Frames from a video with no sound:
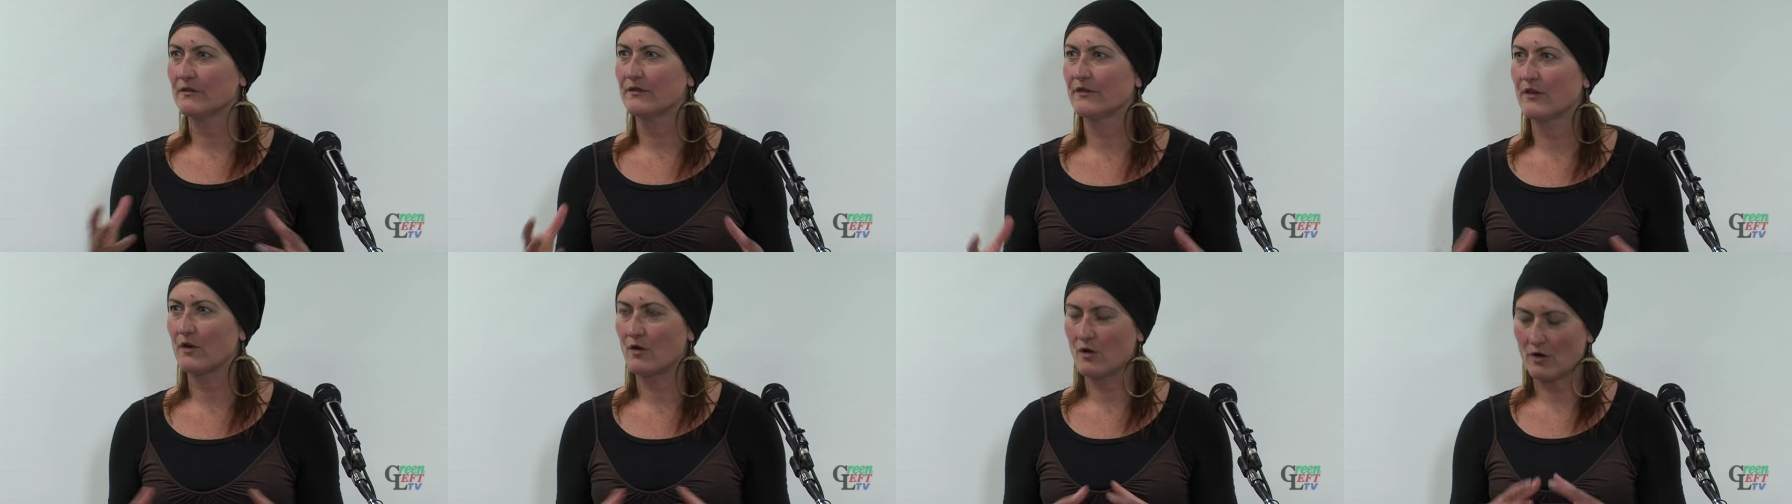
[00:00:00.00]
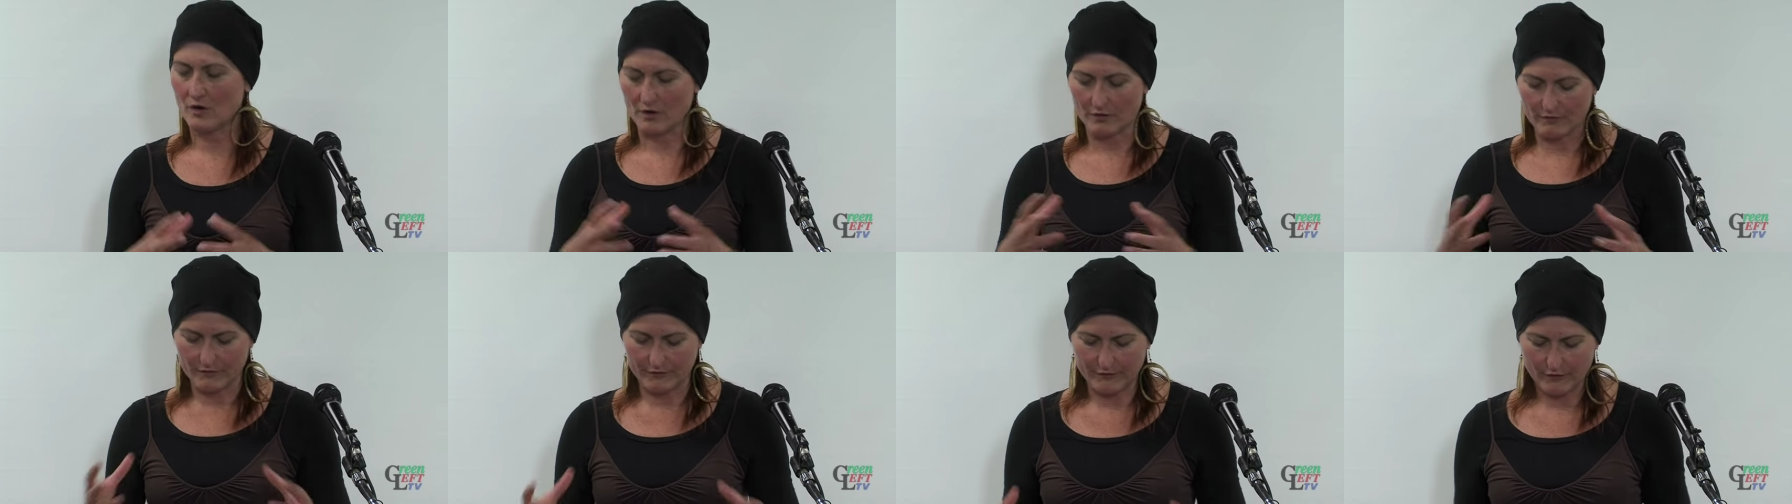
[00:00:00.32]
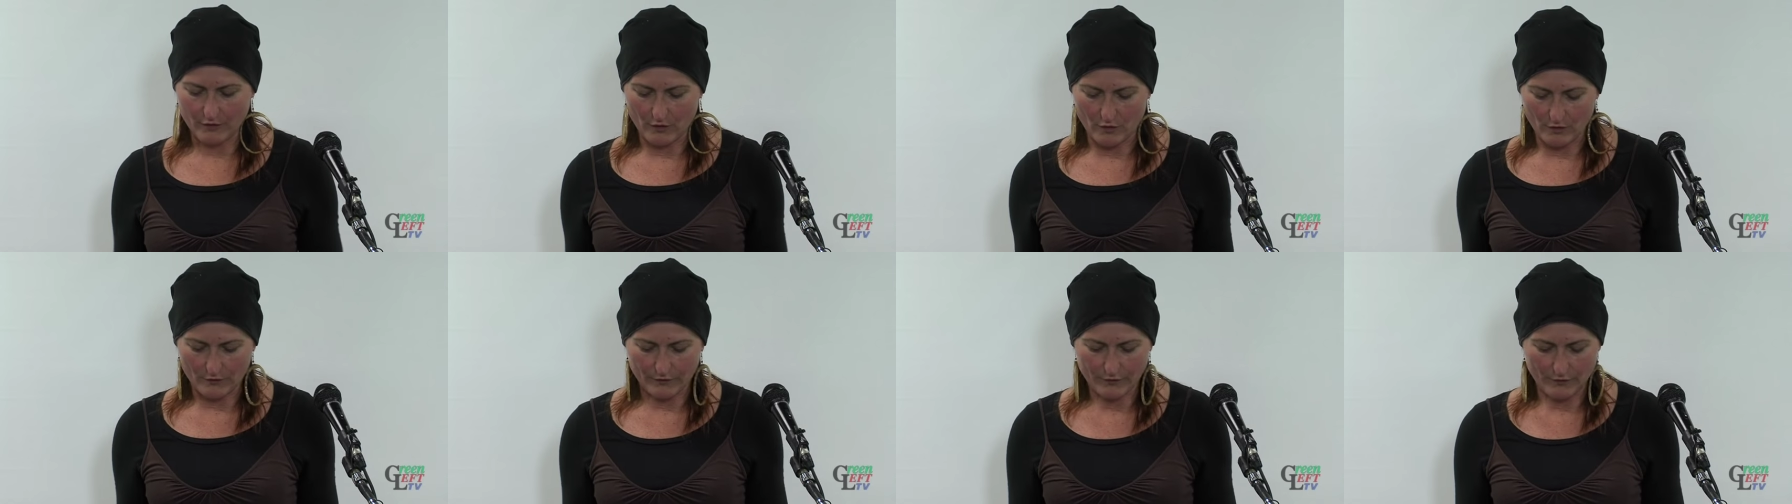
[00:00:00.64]
for,
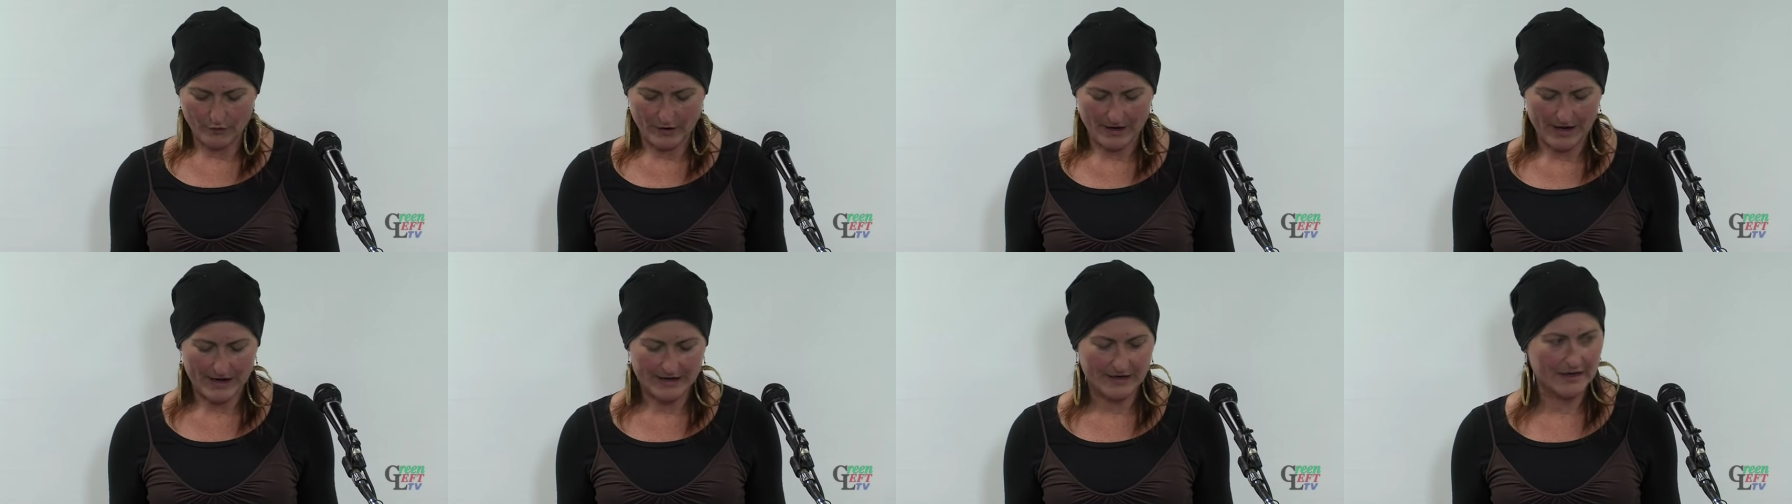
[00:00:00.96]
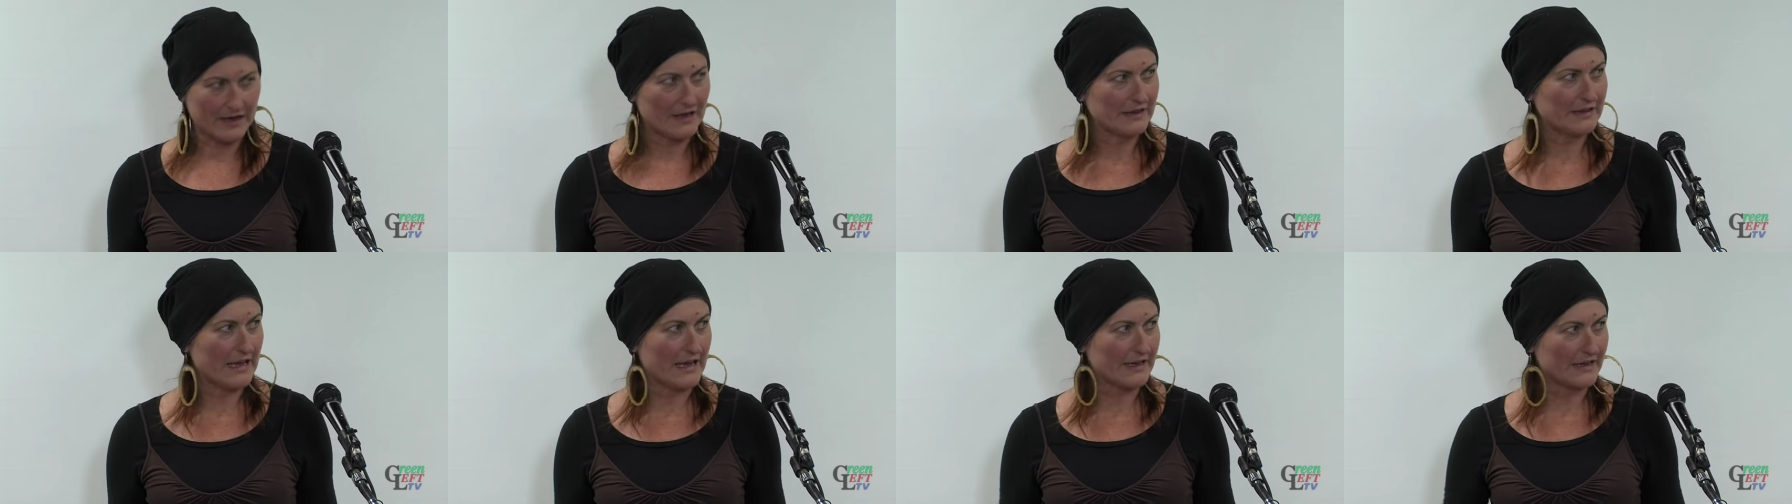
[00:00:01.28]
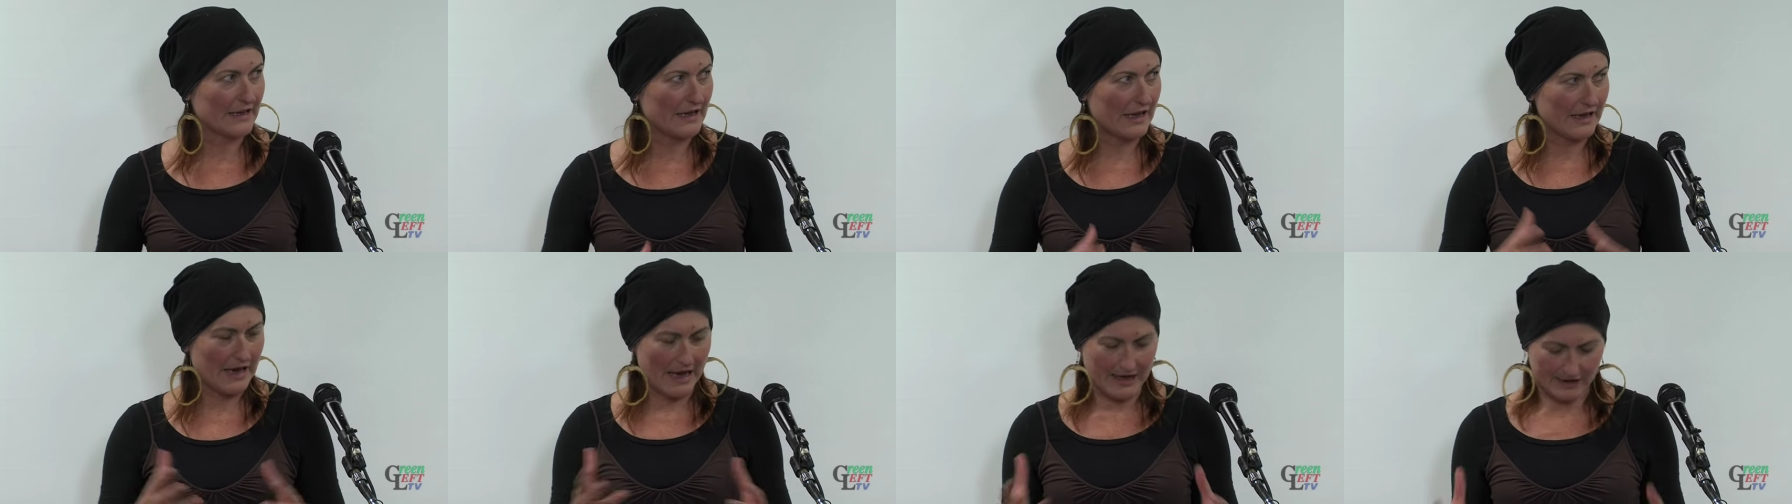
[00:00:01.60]
for, for ec like